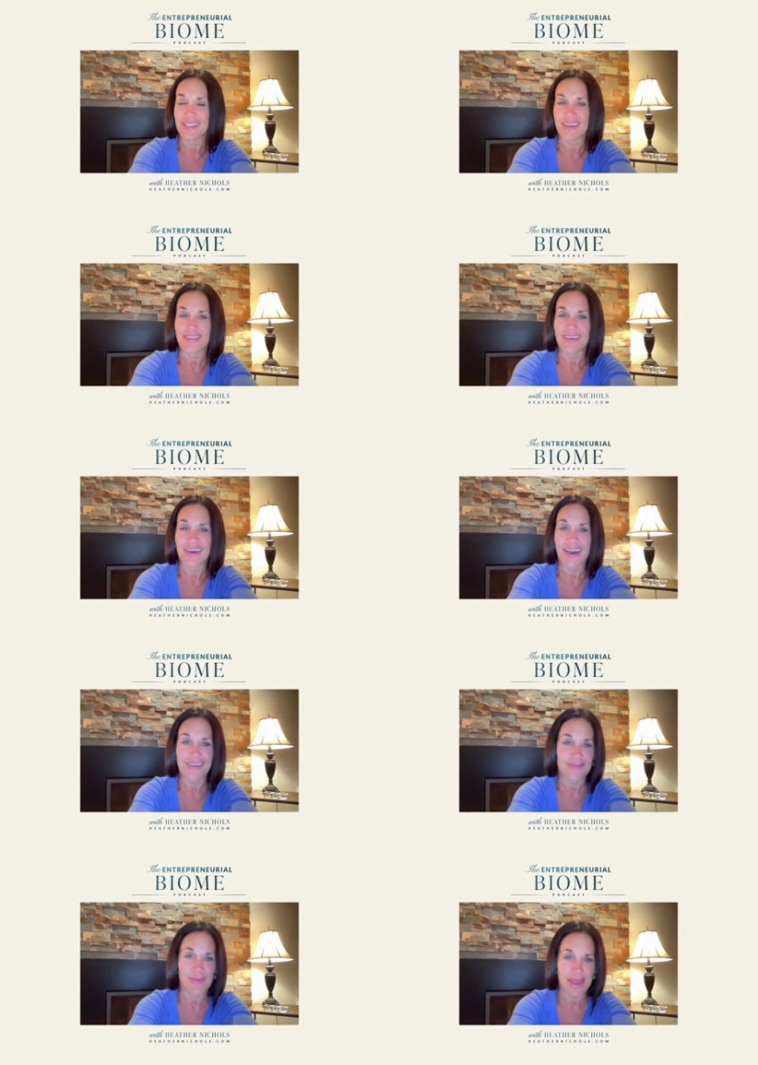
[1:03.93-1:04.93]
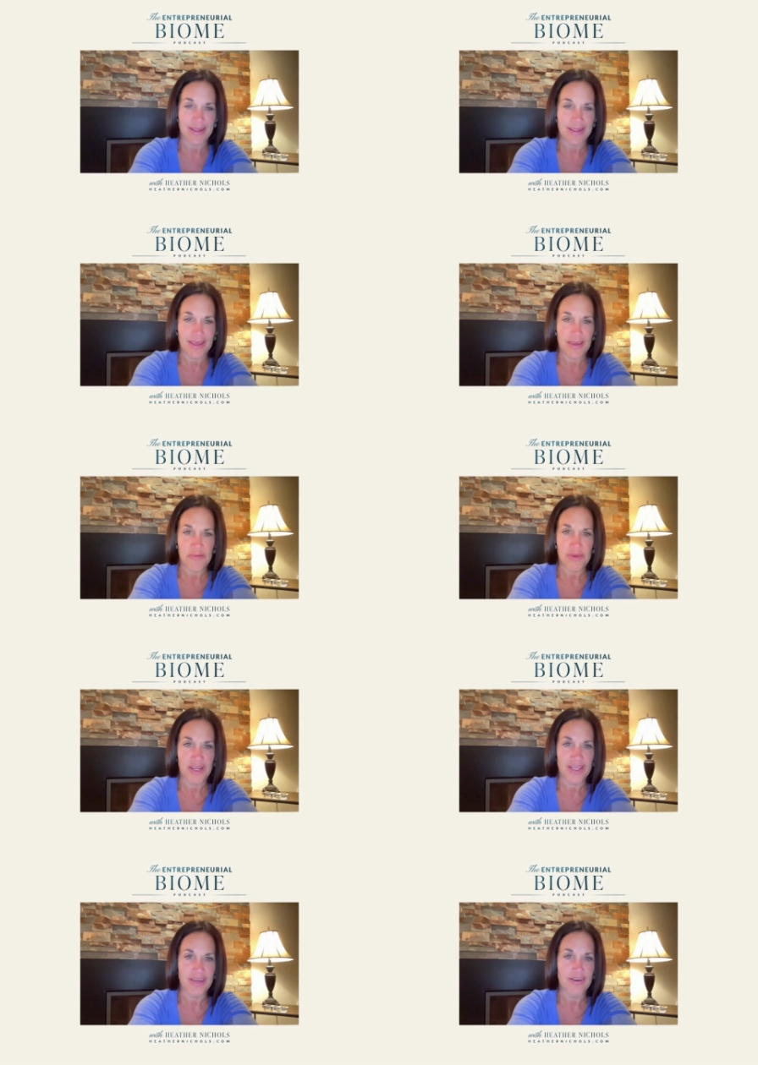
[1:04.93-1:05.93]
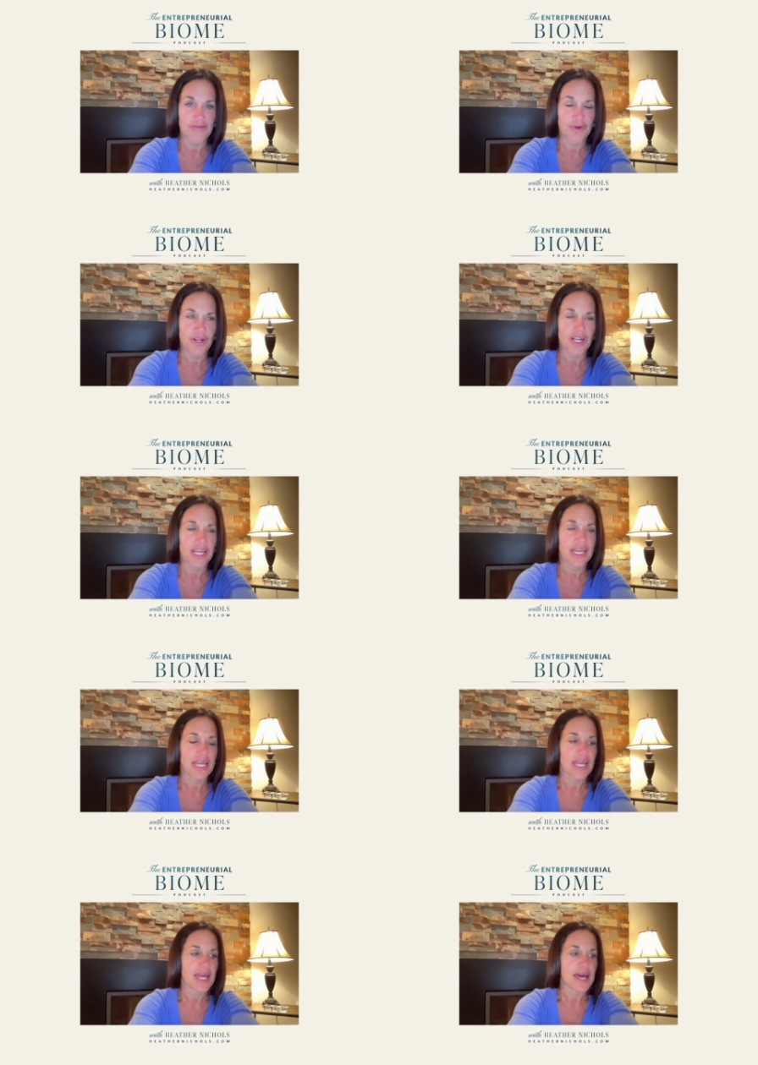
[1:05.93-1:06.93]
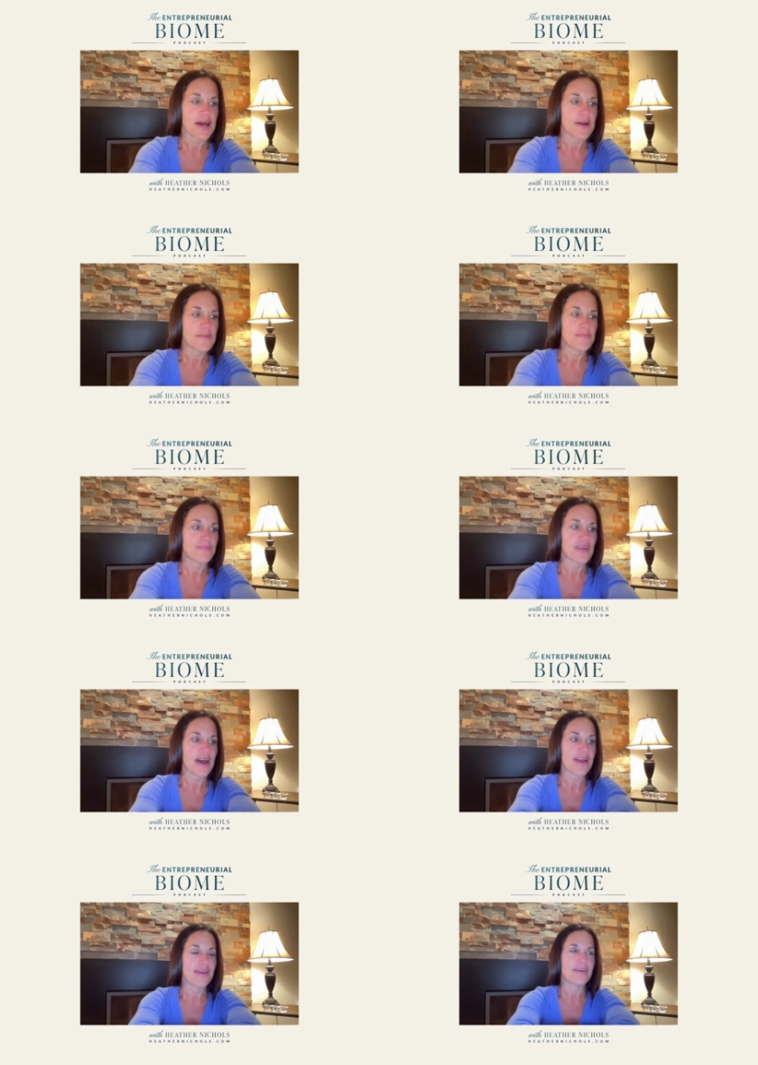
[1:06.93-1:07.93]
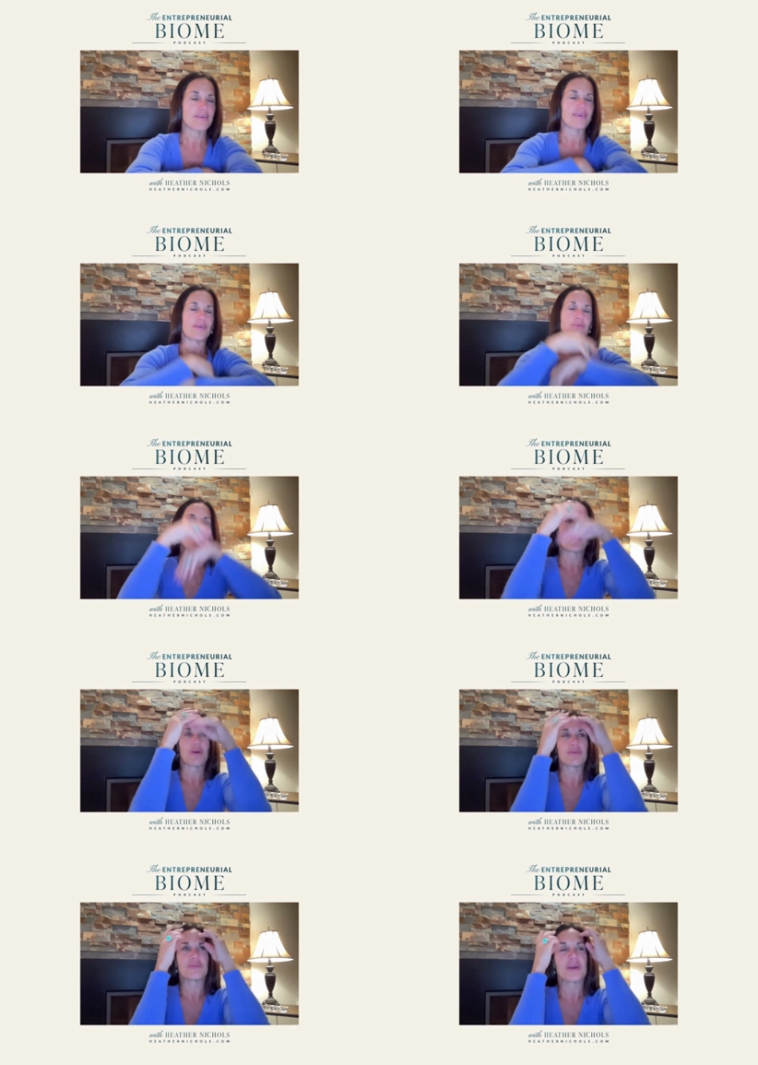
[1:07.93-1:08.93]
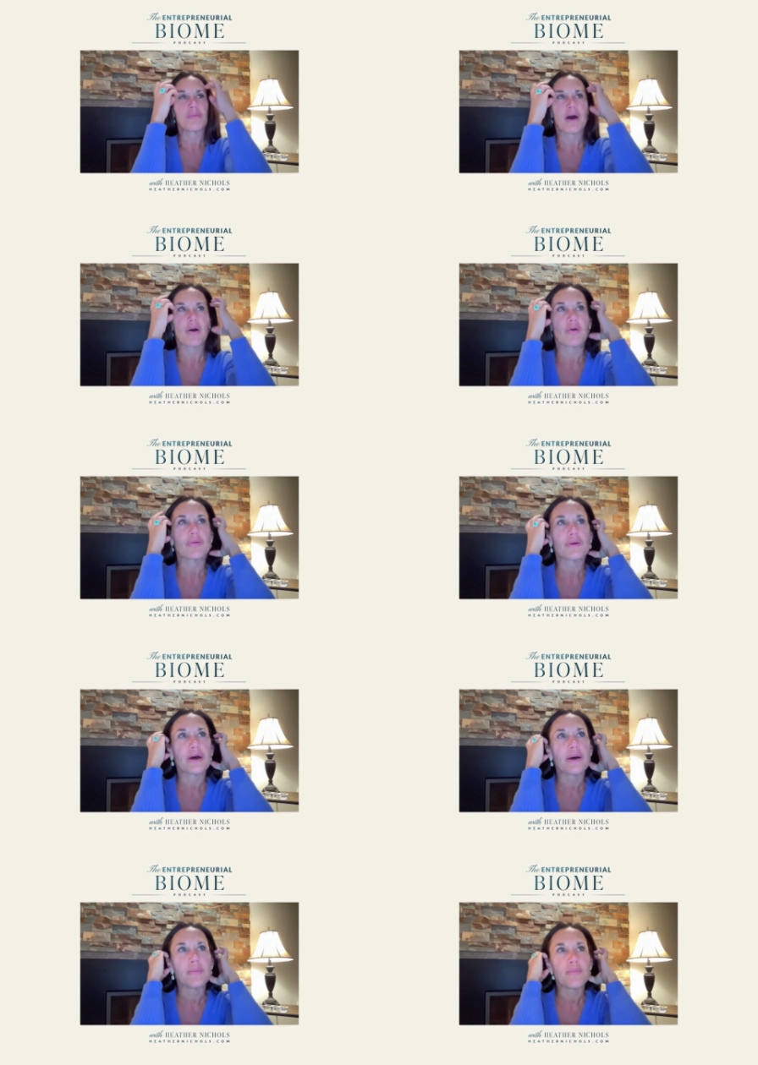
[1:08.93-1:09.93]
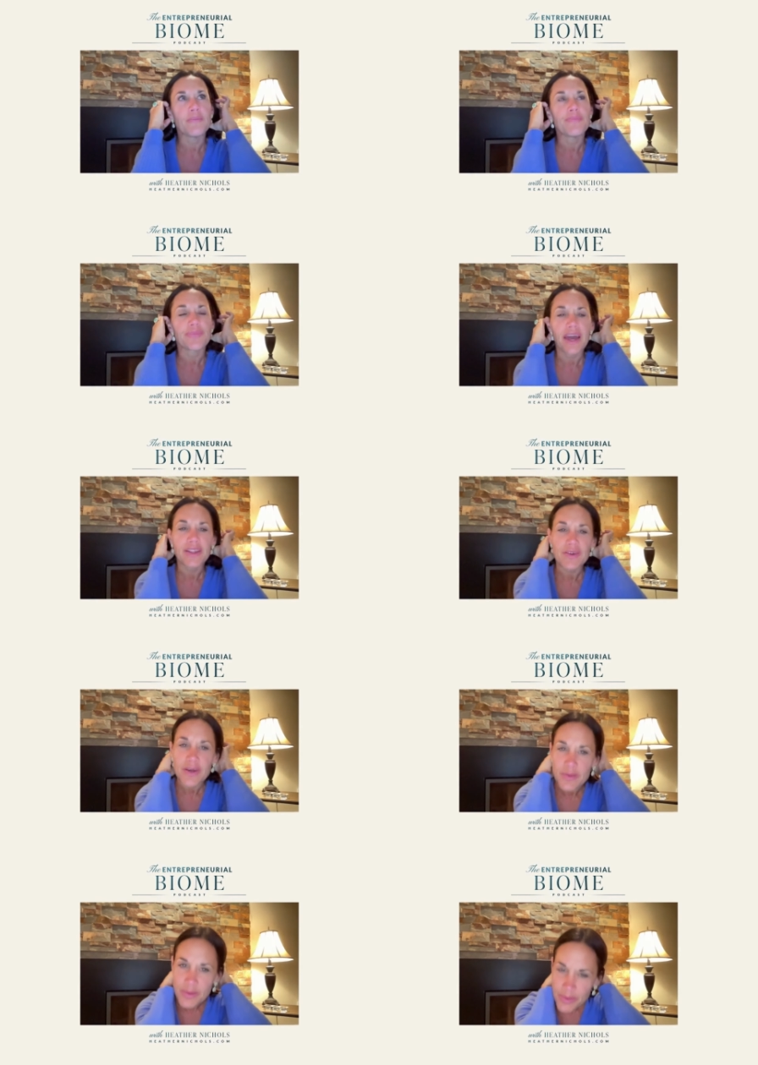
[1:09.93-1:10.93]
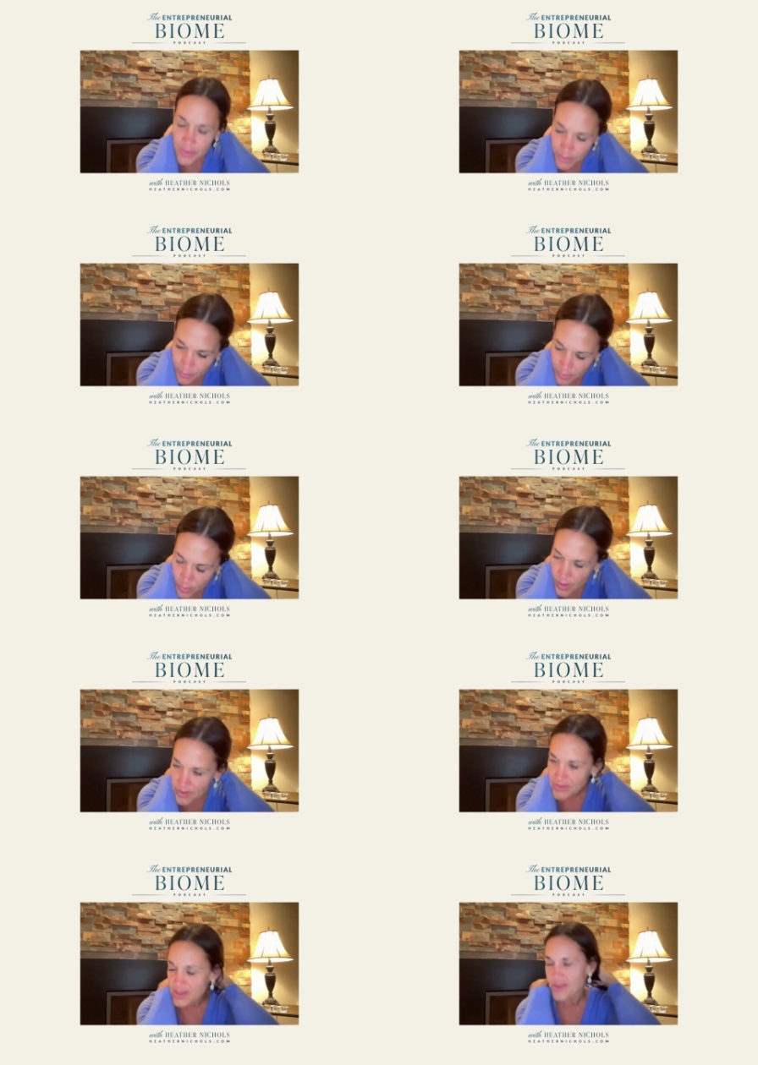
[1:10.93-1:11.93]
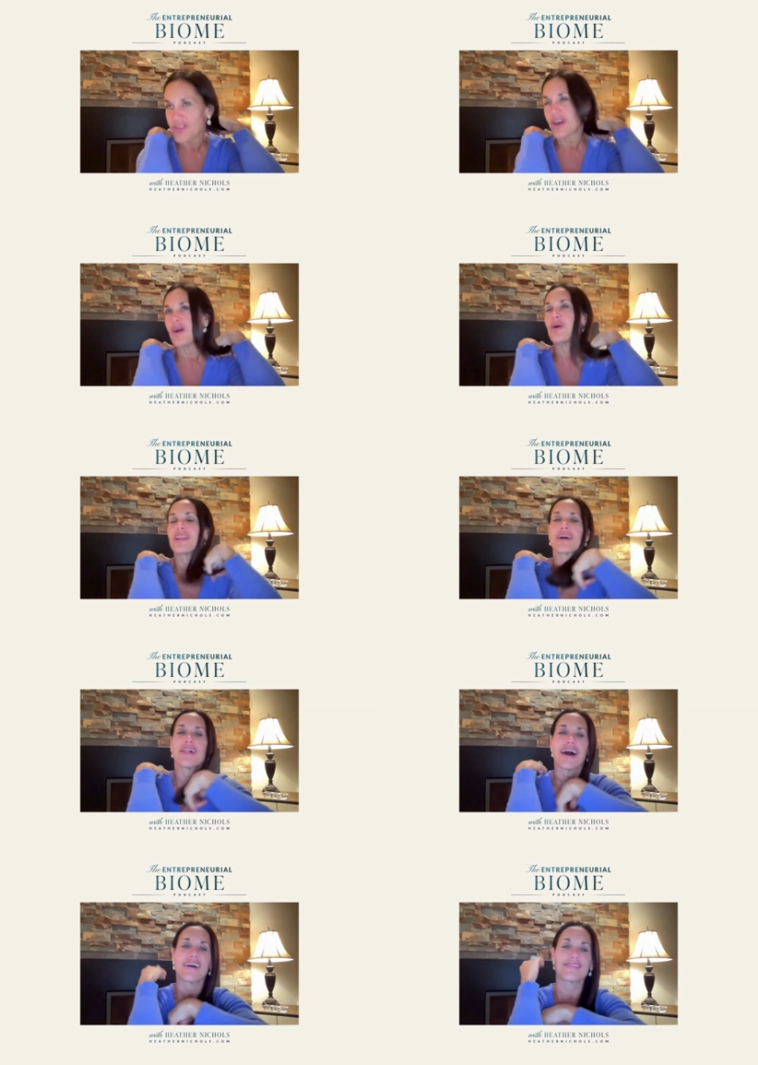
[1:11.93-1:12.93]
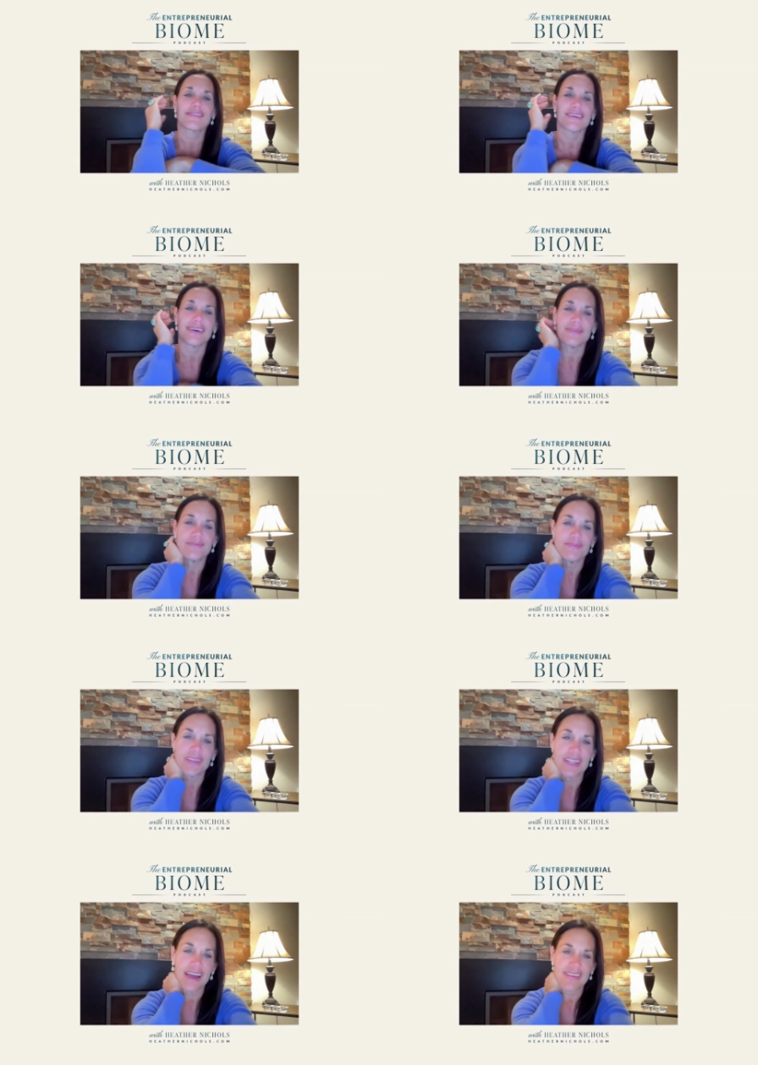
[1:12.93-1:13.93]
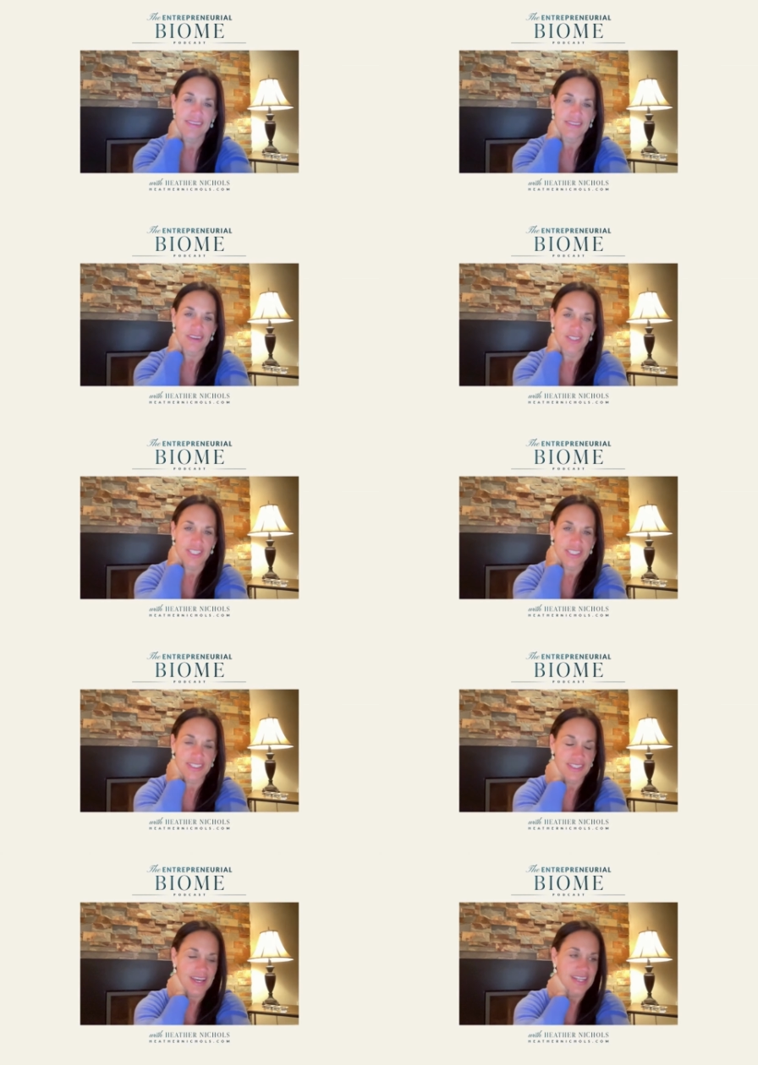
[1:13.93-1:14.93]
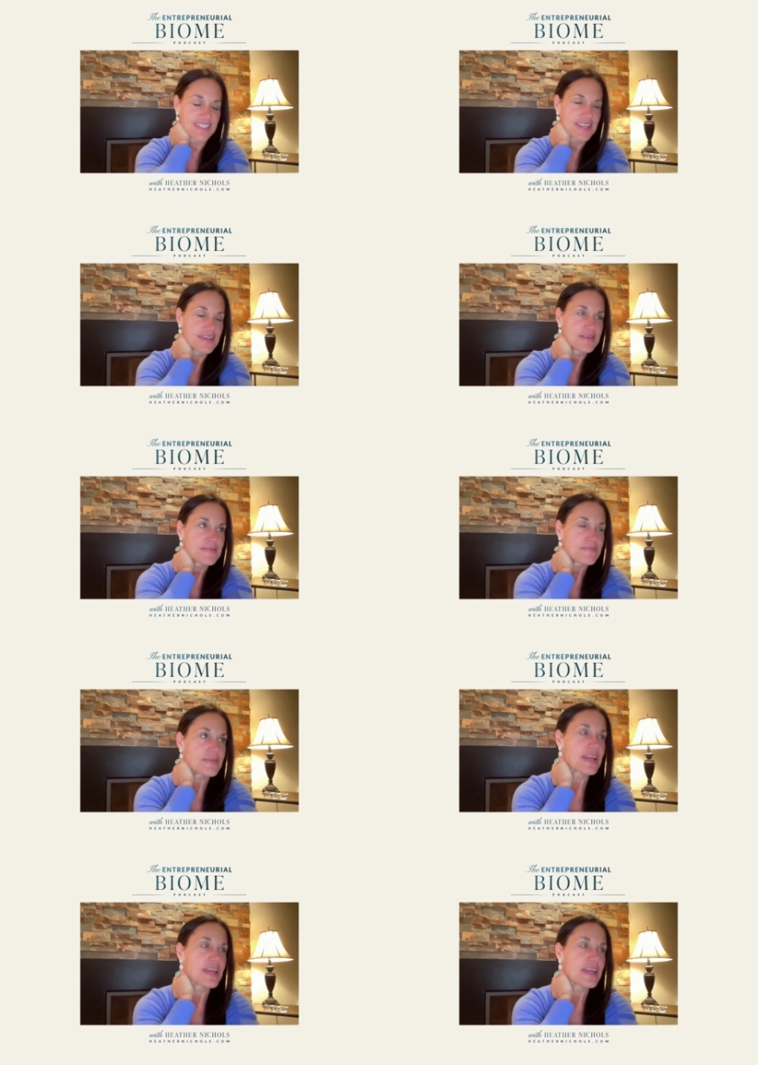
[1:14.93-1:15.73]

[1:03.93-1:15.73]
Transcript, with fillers: and the X-Men body of work, um, I it was probably about, um, I don't know, twelve years ago in a class, um, an Access Consciousness class.